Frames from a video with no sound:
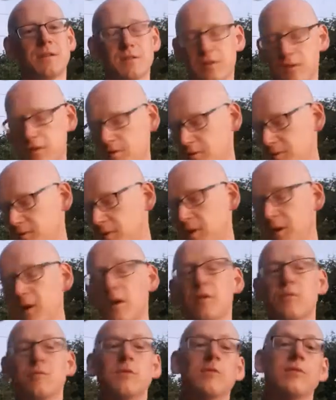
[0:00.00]
sort of
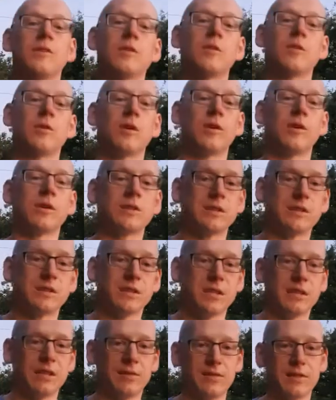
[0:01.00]
review courses
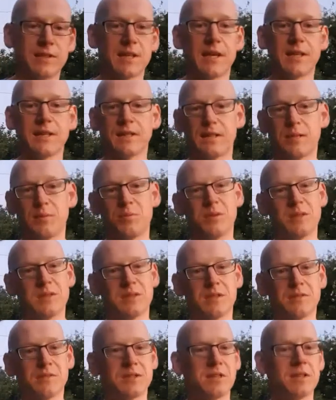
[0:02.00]
that you've attended, print
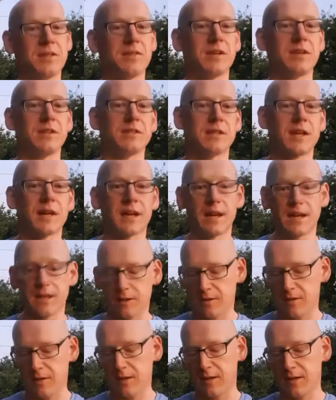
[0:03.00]
off certificates, that kind of
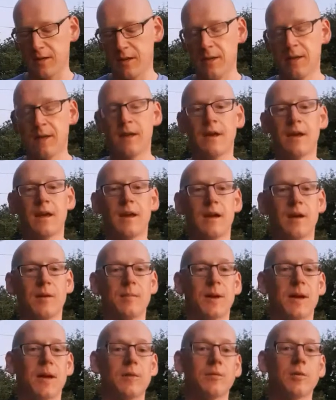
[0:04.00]
thing.
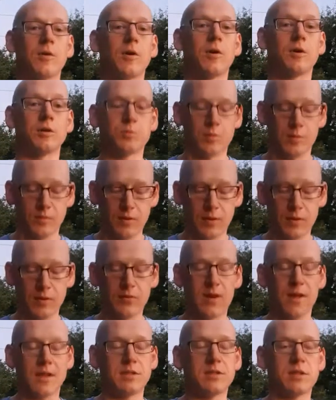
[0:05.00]
And of course we've got the
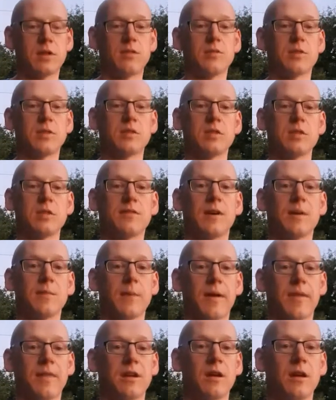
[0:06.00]
rest of the survey
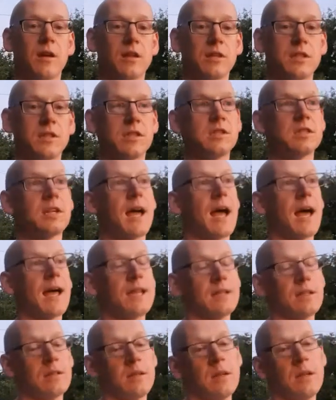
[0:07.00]
methodologies
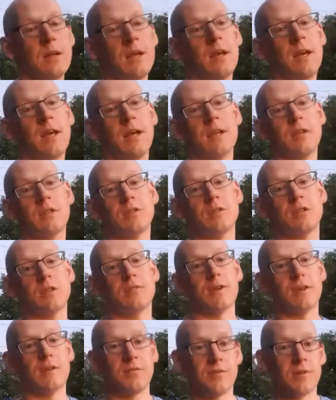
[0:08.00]
and
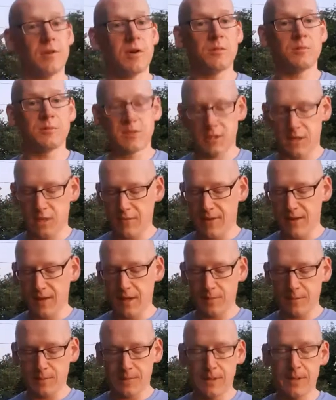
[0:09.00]
survey forms to
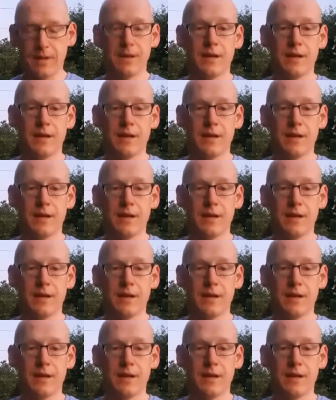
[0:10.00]
develop.